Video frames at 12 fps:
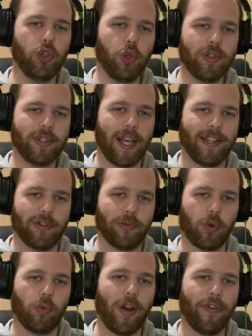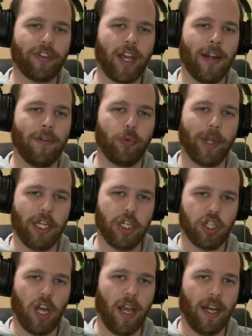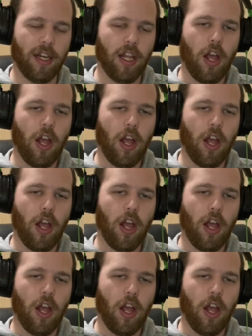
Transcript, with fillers: use cases where refs kind of really shine.